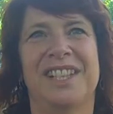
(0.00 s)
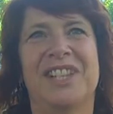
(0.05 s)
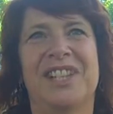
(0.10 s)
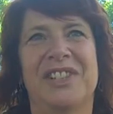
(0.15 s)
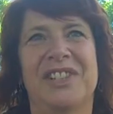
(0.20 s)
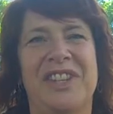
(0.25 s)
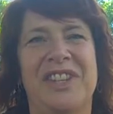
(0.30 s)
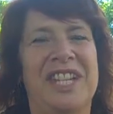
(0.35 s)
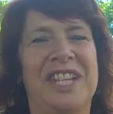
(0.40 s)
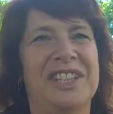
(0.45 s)

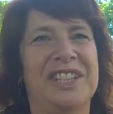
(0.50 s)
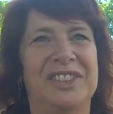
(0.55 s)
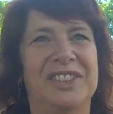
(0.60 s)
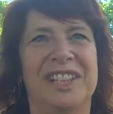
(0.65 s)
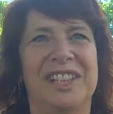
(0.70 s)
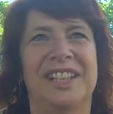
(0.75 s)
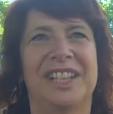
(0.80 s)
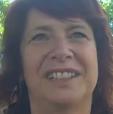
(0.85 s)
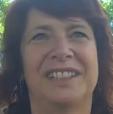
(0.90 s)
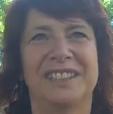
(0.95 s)
Oh, thank you,
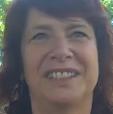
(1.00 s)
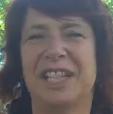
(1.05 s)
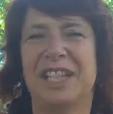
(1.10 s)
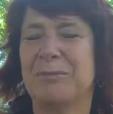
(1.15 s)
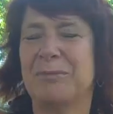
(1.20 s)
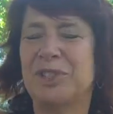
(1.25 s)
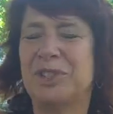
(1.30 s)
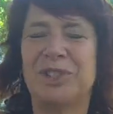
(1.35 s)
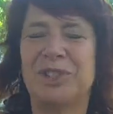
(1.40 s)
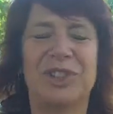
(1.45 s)
Lee.
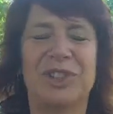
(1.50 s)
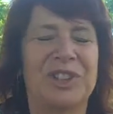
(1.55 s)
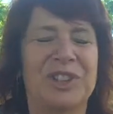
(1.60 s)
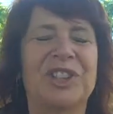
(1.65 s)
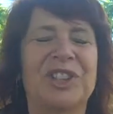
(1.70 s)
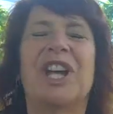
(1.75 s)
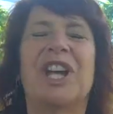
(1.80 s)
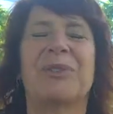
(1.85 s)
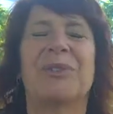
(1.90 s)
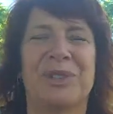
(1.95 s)
Same to you.
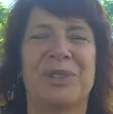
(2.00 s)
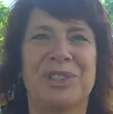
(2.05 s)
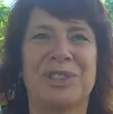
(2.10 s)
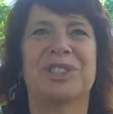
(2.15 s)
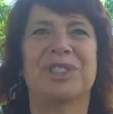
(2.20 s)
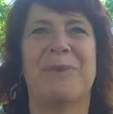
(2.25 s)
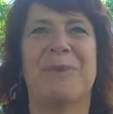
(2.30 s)
Good luck with your